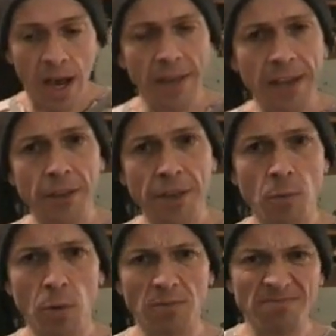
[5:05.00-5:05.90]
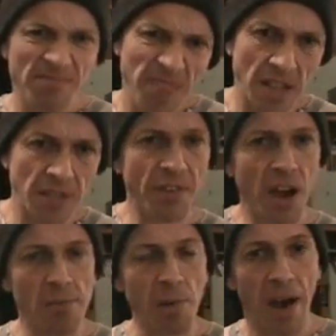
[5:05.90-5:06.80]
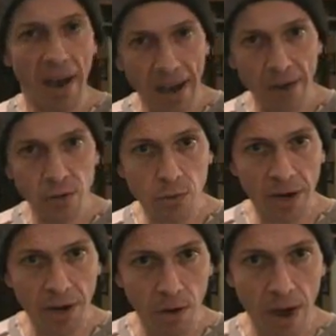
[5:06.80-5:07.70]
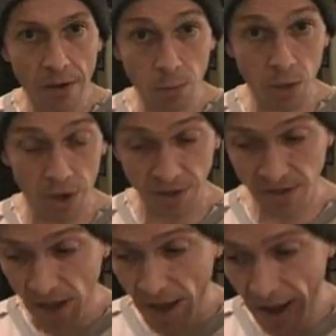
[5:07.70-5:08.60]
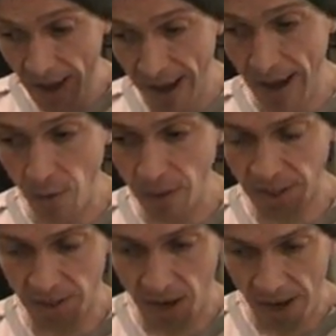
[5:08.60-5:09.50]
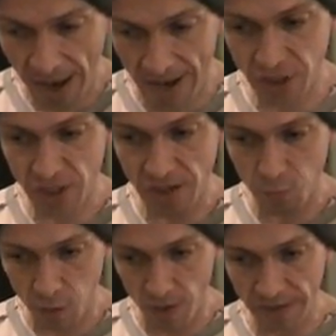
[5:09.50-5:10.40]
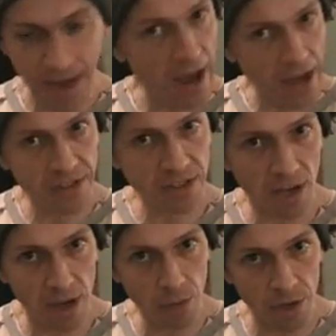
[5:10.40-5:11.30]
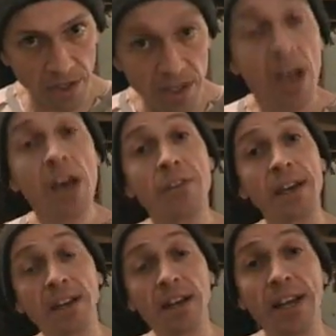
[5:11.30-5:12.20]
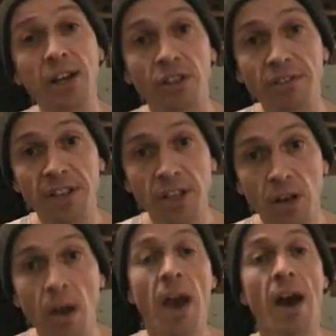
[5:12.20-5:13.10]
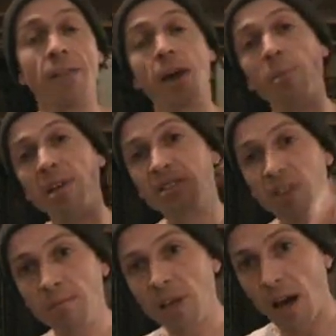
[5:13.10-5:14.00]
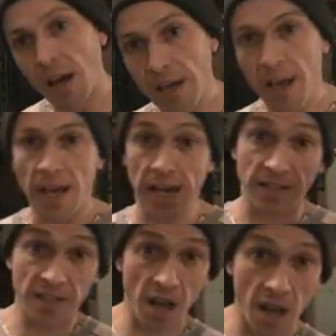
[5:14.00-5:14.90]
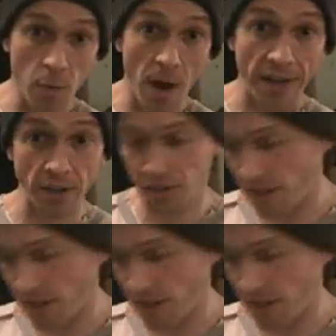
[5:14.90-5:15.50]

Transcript: and they can think, well, that's fine, but how do I know how it works? How can I actually work out how this guy works? They can click on a video and there'll be some guy in Taiwan will